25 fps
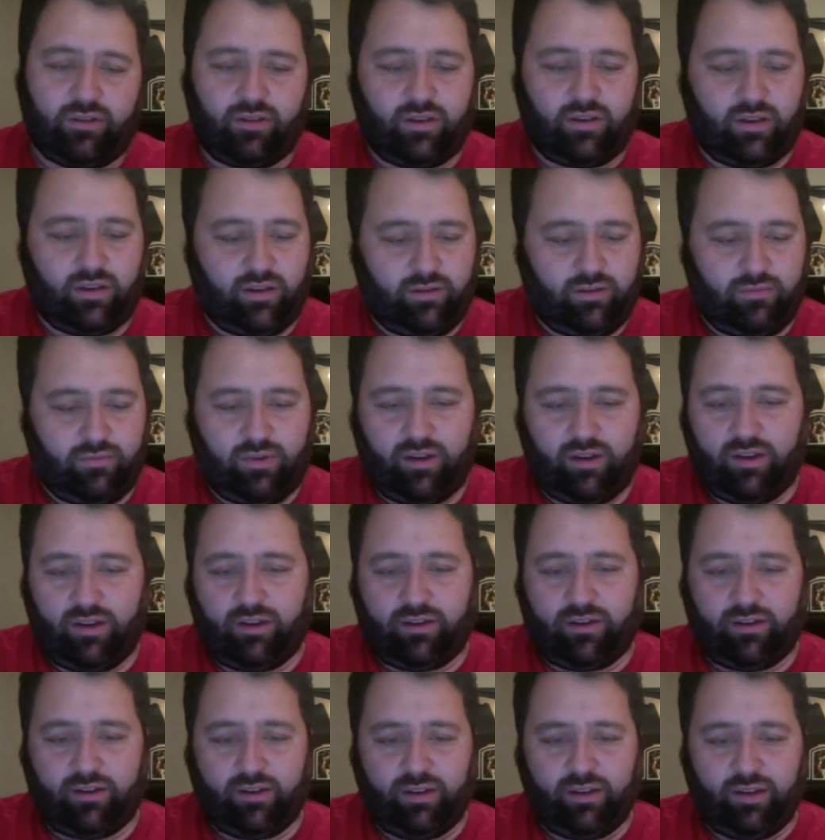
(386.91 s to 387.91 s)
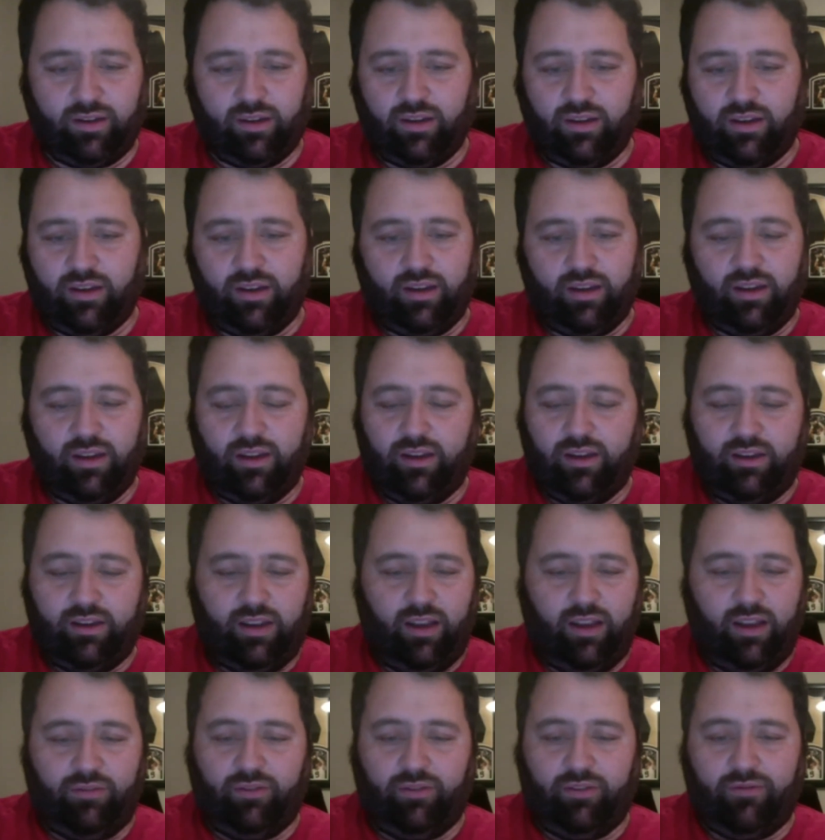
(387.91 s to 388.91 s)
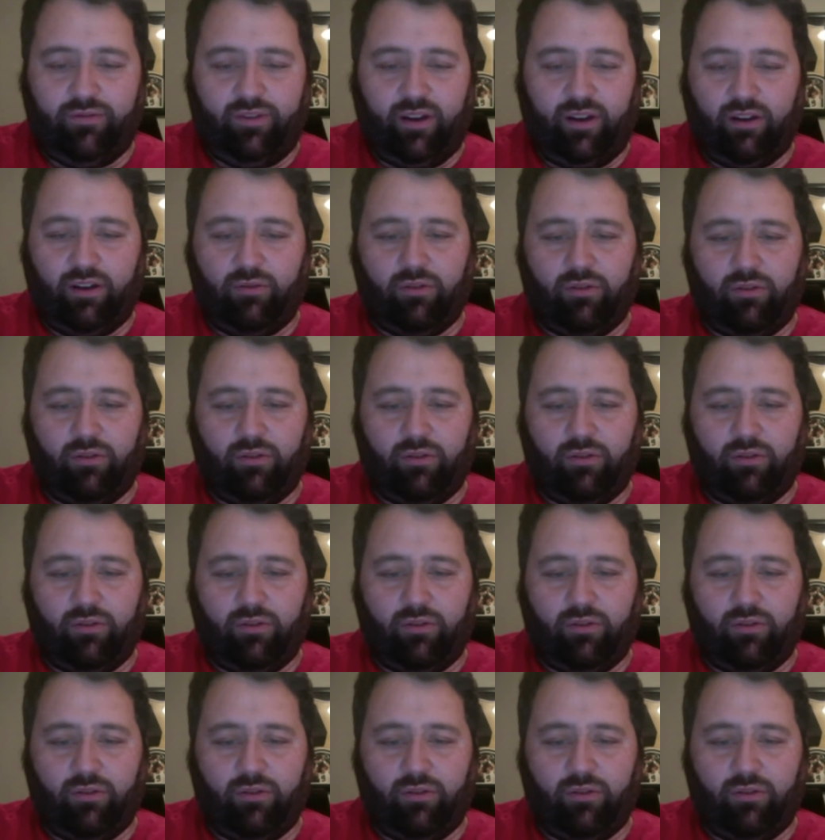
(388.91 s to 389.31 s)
It's definitely very